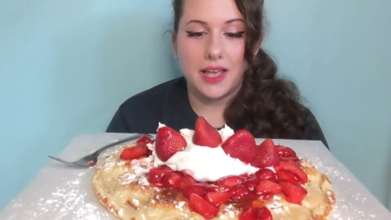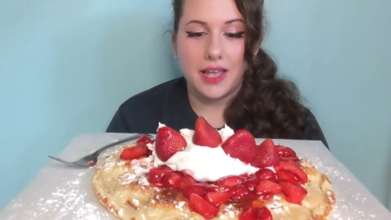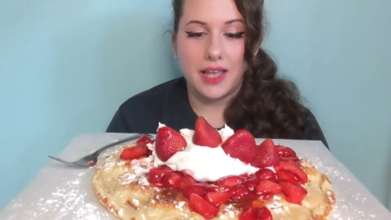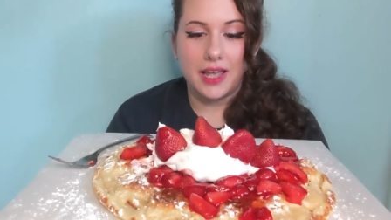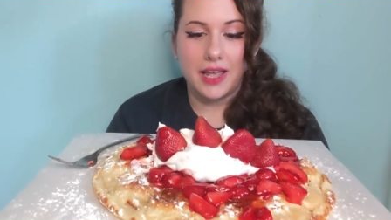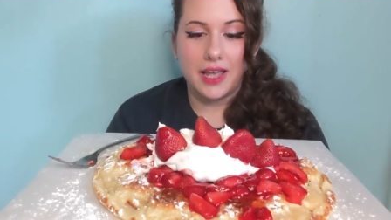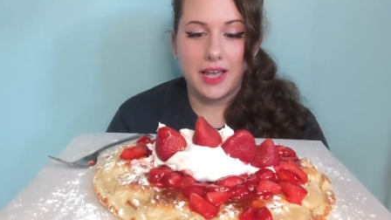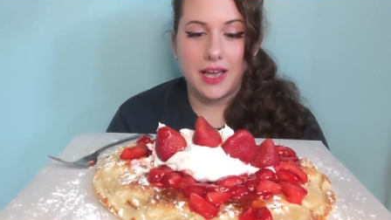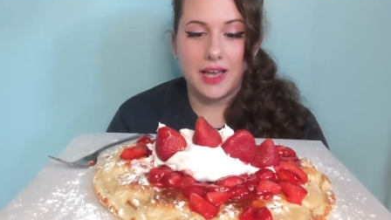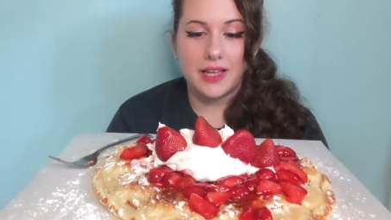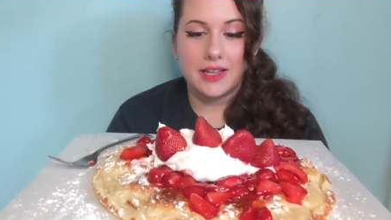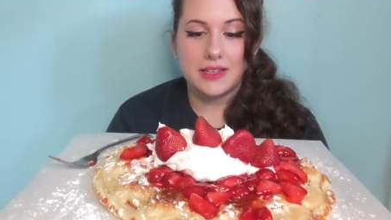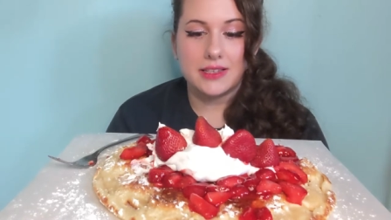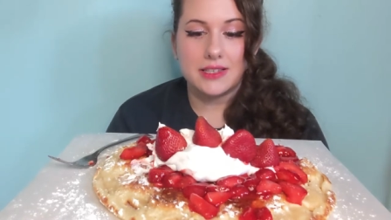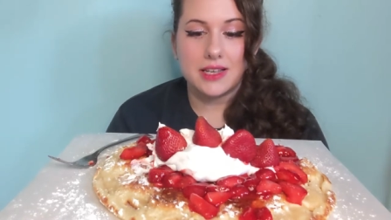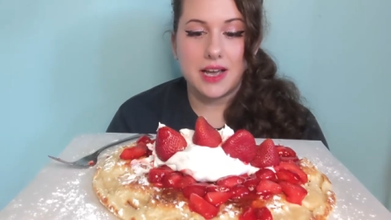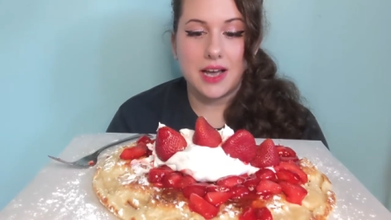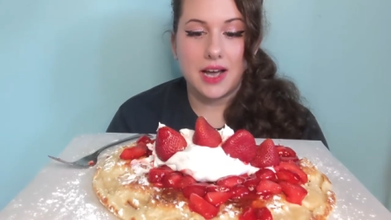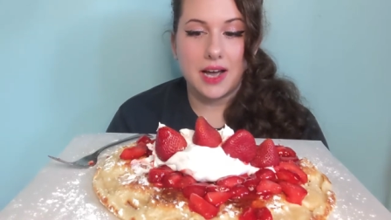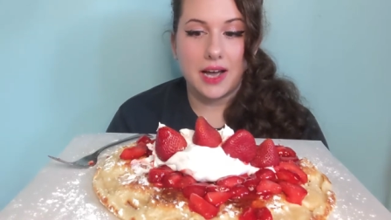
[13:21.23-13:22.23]

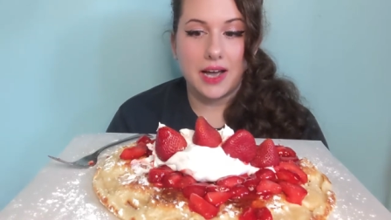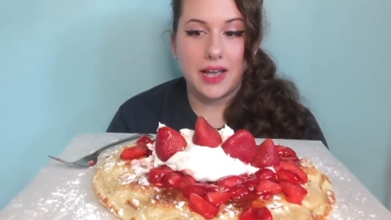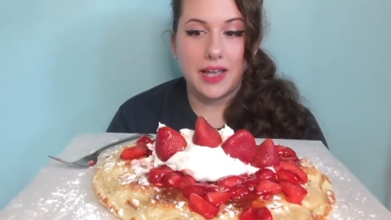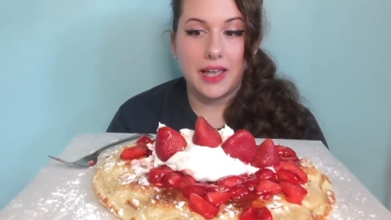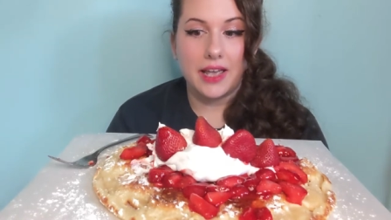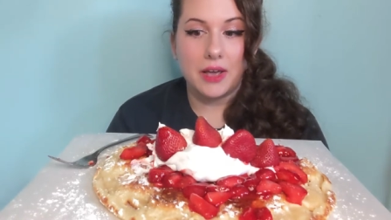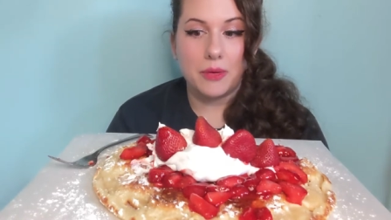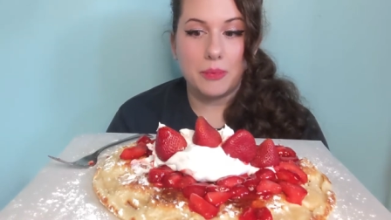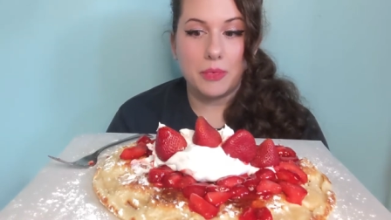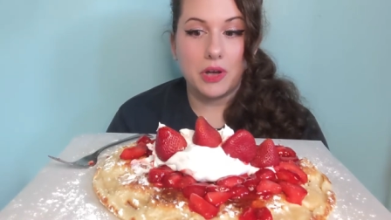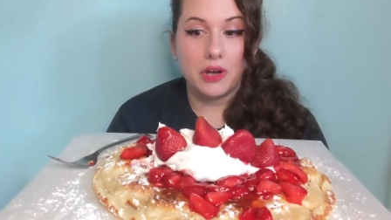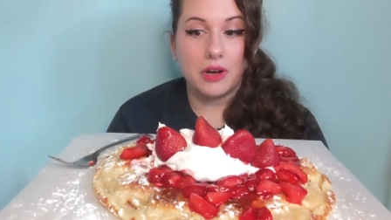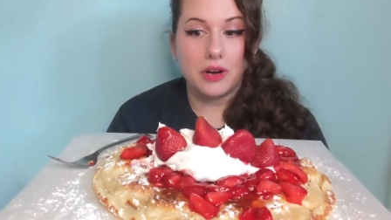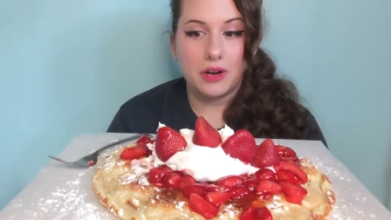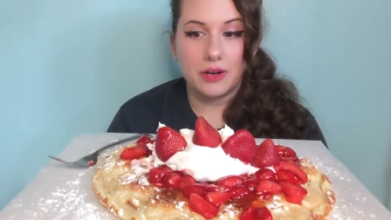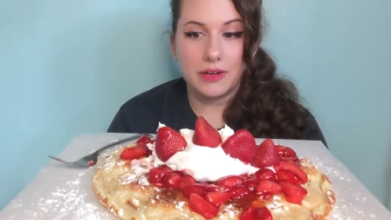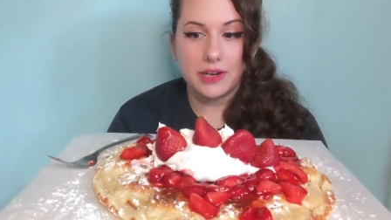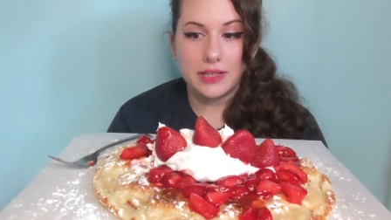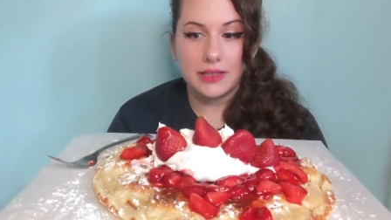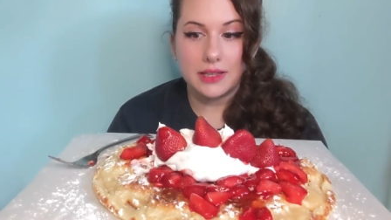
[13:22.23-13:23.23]
And I am
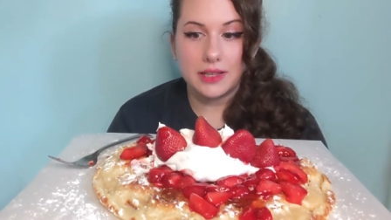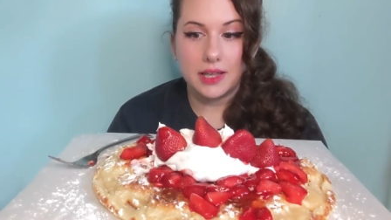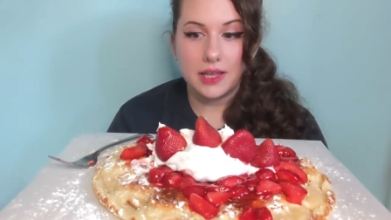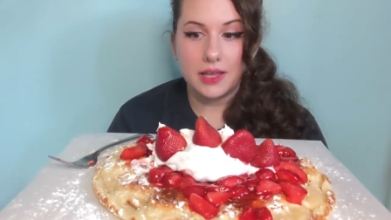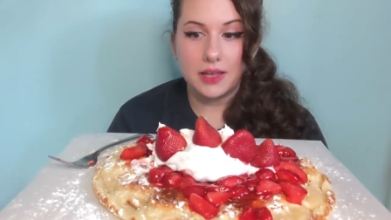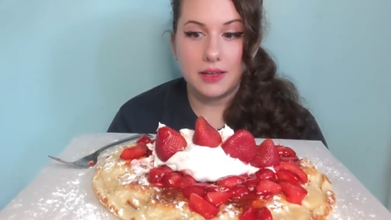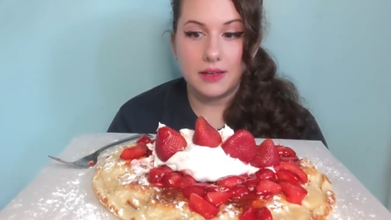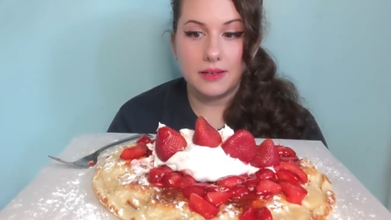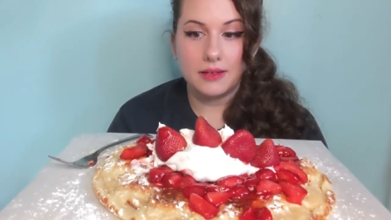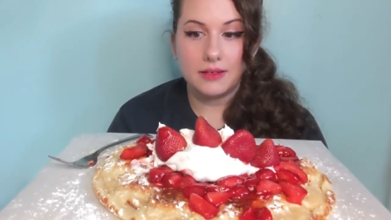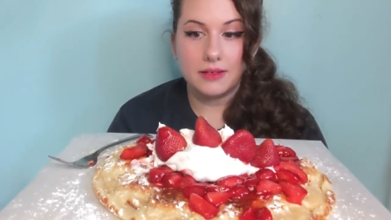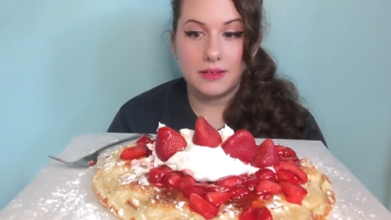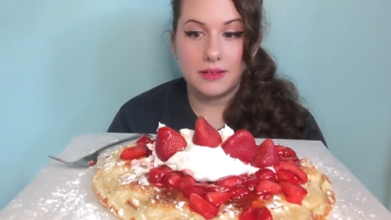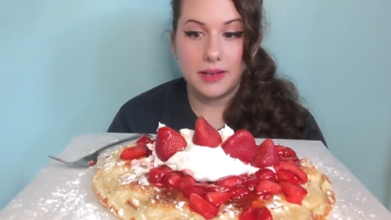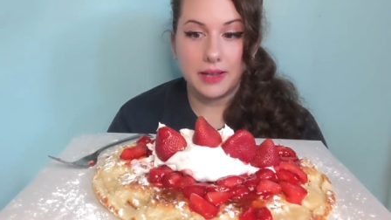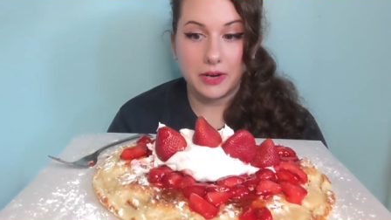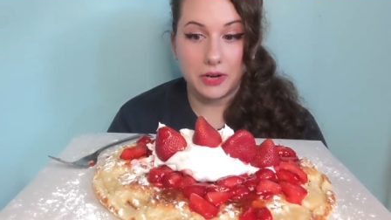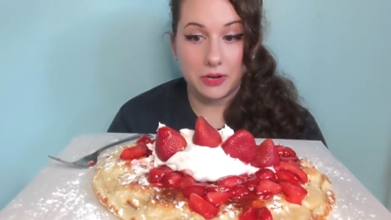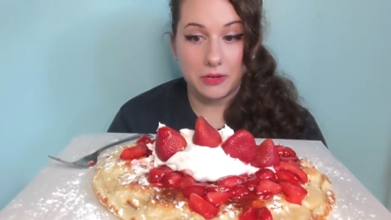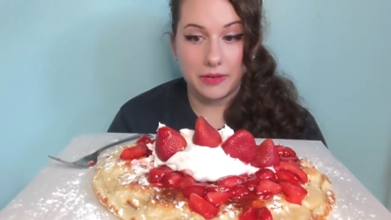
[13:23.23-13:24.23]
currently
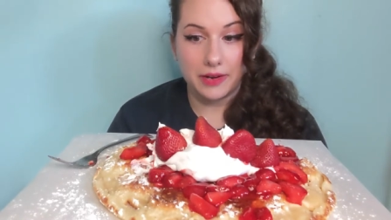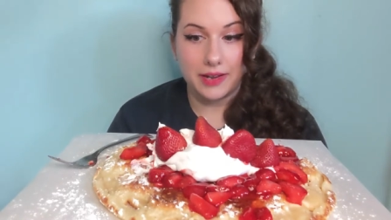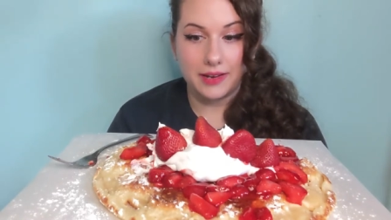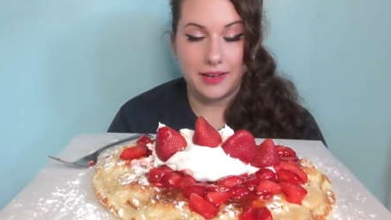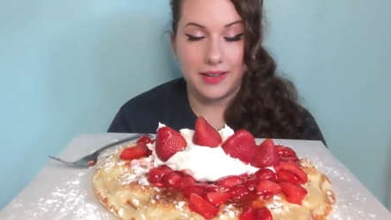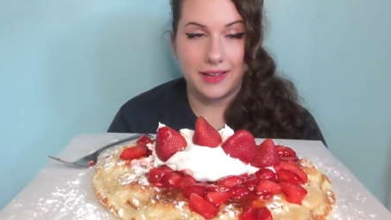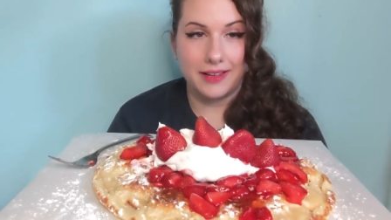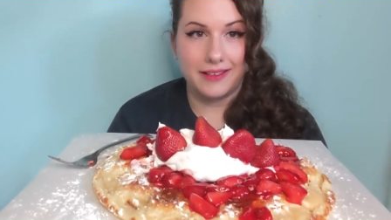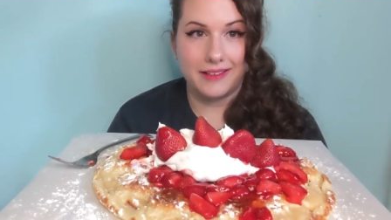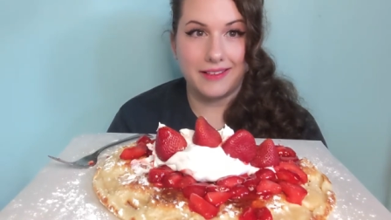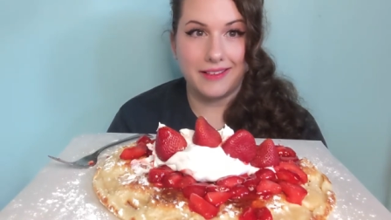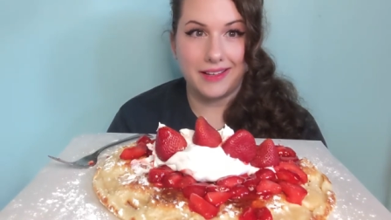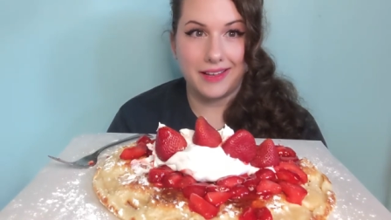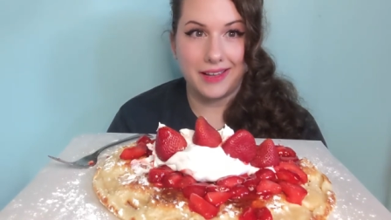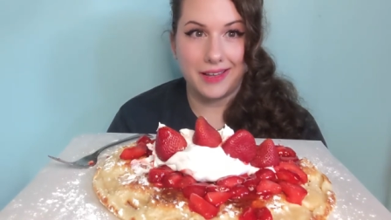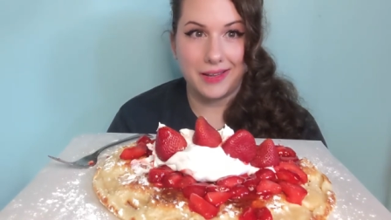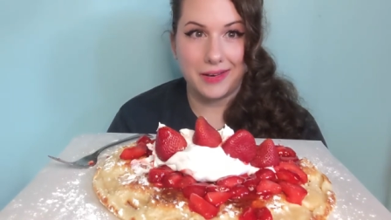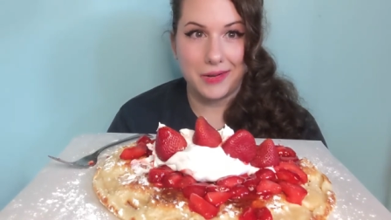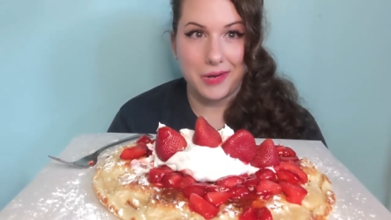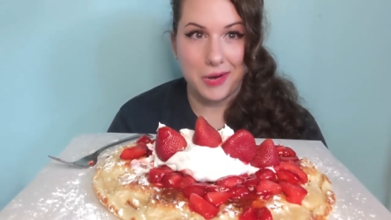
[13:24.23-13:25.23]
narrating
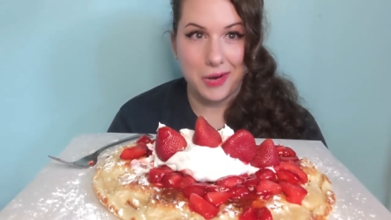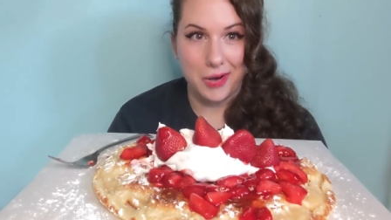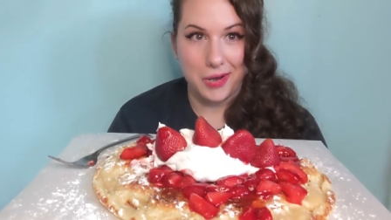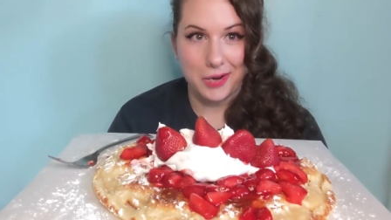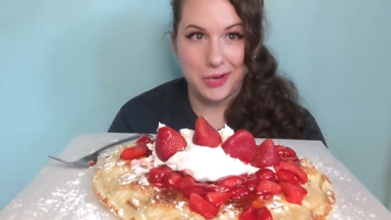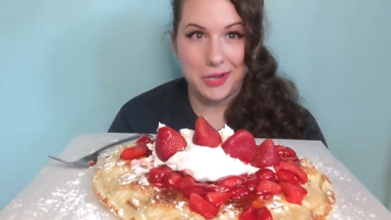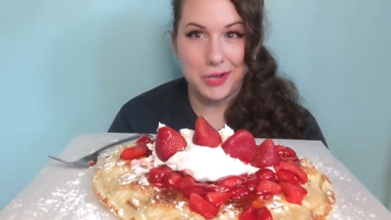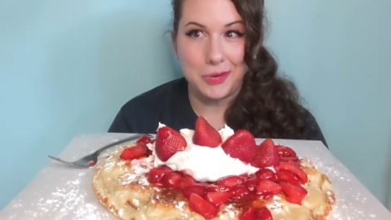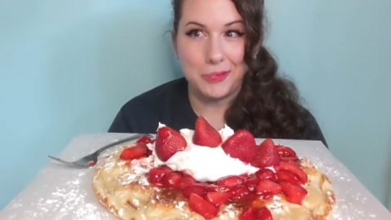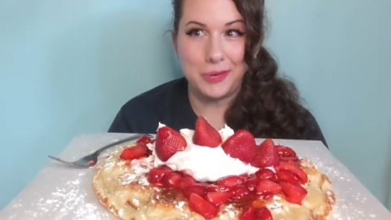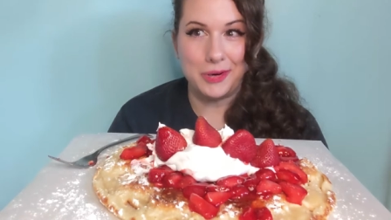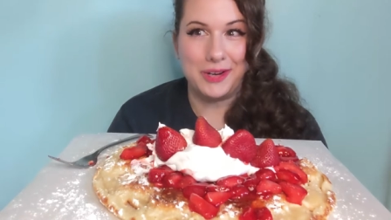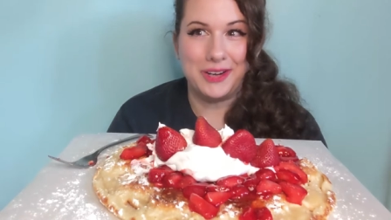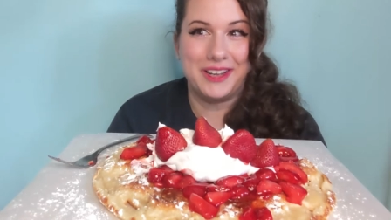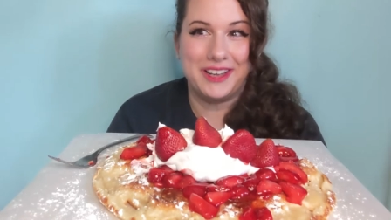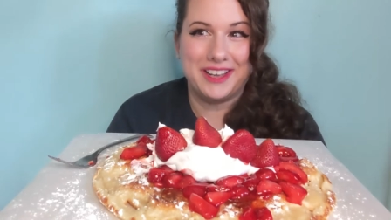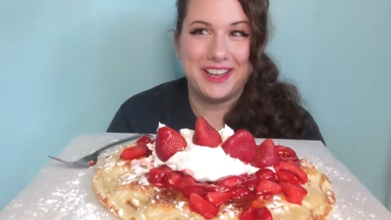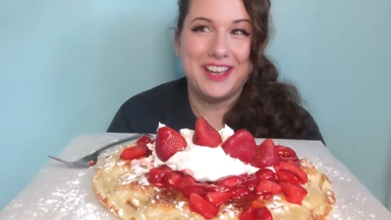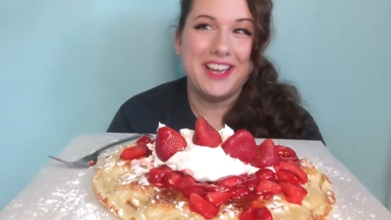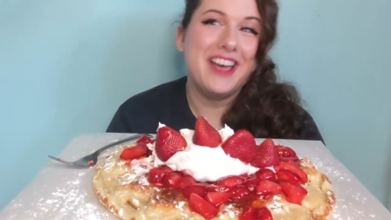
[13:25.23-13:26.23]
an
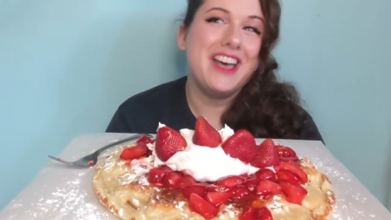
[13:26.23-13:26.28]
audiobook